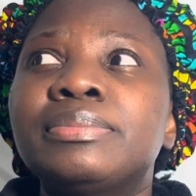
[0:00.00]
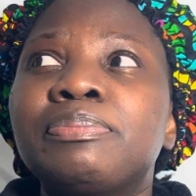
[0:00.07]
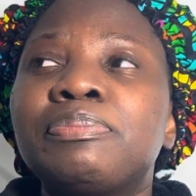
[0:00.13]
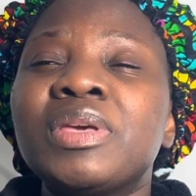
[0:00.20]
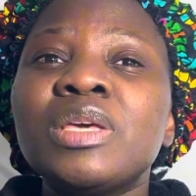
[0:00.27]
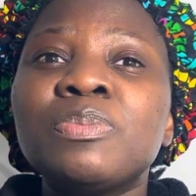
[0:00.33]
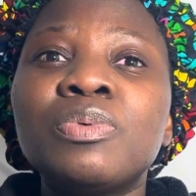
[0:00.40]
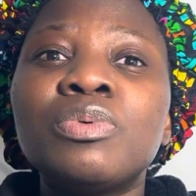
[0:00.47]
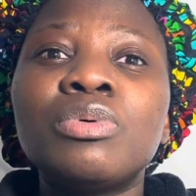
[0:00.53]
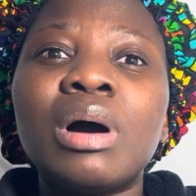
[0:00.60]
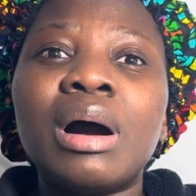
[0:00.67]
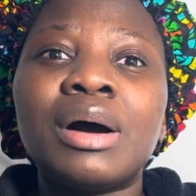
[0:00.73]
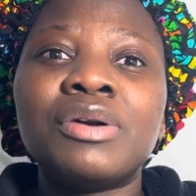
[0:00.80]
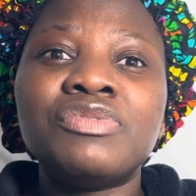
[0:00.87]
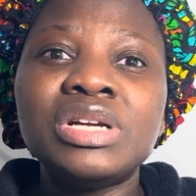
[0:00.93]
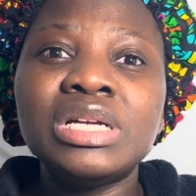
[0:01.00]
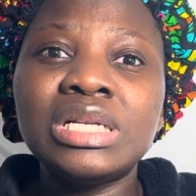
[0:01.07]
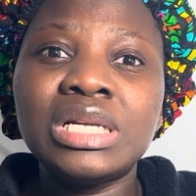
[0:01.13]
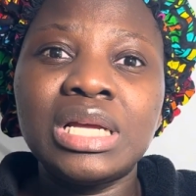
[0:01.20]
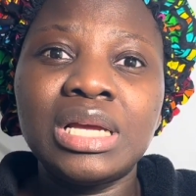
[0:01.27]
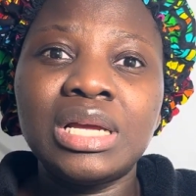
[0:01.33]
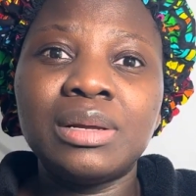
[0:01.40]
people are
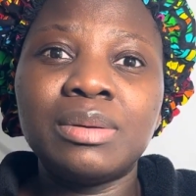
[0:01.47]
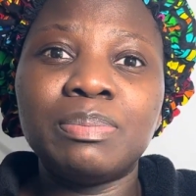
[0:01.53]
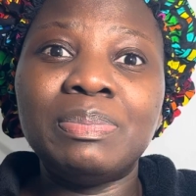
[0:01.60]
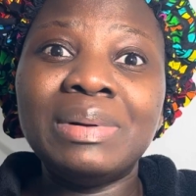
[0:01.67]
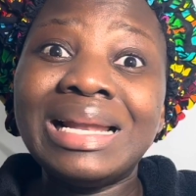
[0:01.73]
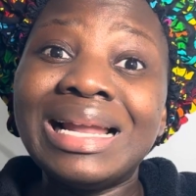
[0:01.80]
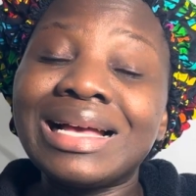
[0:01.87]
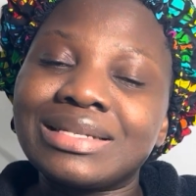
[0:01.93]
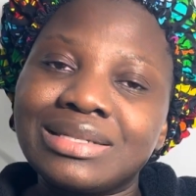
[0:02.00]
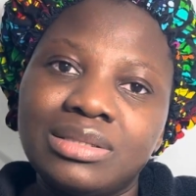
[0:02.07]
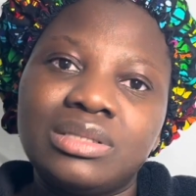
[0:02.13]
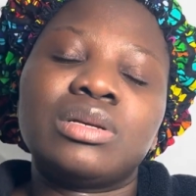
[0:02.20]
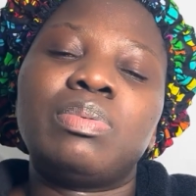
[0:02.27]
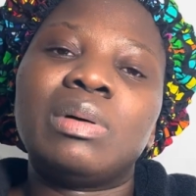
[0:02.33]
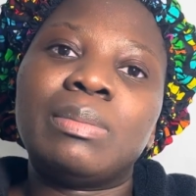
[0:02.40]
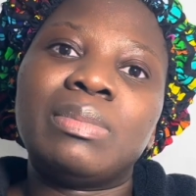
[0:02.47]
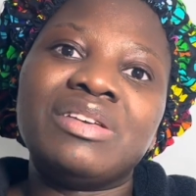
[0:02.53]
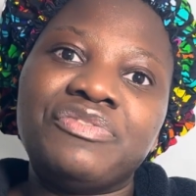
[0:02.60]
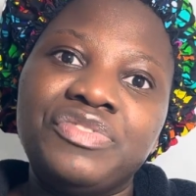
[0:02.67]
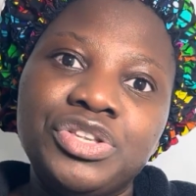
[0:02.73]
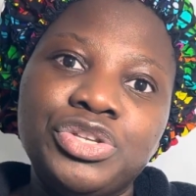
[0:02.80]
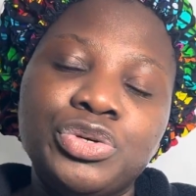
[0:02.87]
really blessed by my
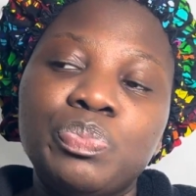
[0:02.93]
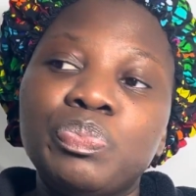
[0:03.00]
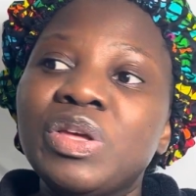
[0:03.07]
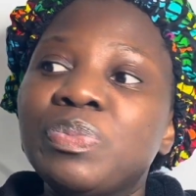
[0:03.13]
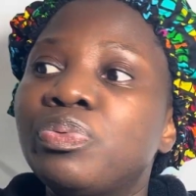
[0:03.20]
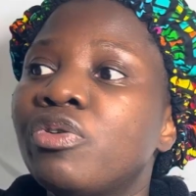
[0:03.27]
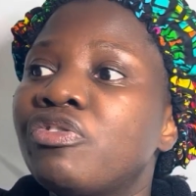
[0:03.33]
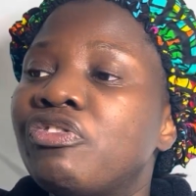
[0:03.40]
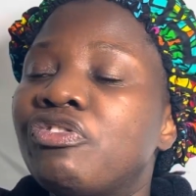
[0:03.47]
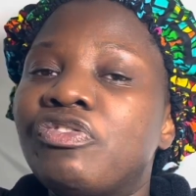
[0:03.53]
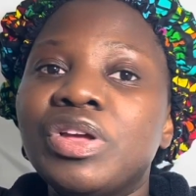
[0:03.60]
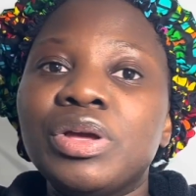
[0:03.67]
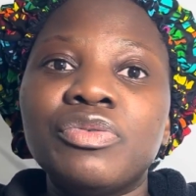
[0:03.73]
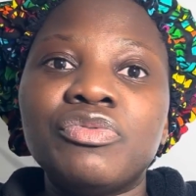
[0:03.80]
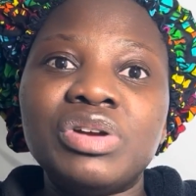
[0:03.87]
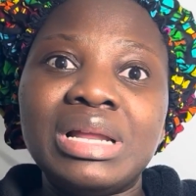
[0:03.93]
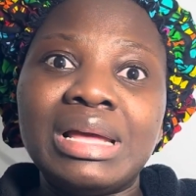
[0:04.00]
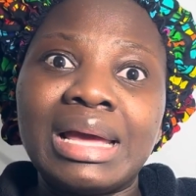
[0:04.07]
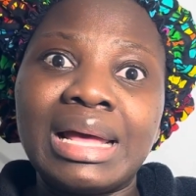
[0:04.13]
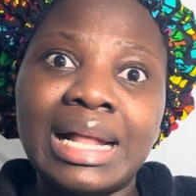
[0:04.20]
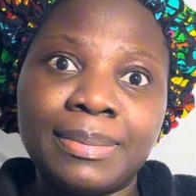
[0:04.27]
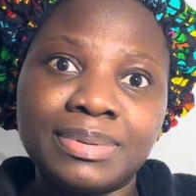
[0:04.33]
video. People feel really
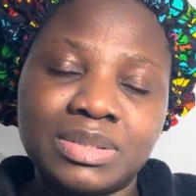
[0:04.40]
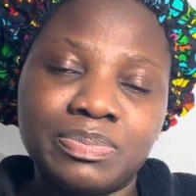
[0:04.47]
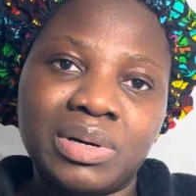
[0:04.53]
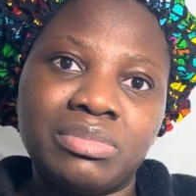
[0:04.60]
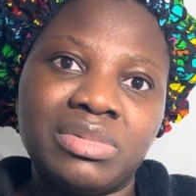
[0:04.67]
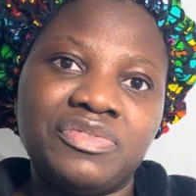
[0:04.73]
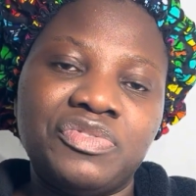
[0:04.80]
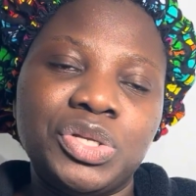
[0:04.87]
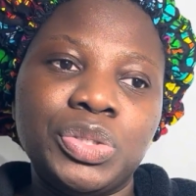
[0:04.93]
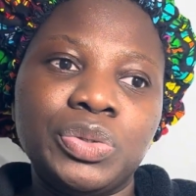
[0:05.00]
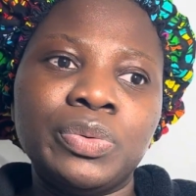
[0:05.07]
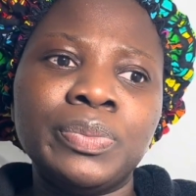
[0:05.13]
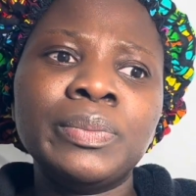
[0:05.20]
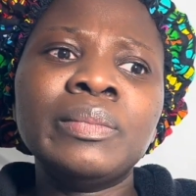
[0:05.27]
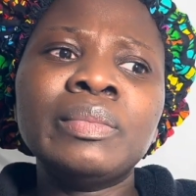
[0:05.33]
helped by my video.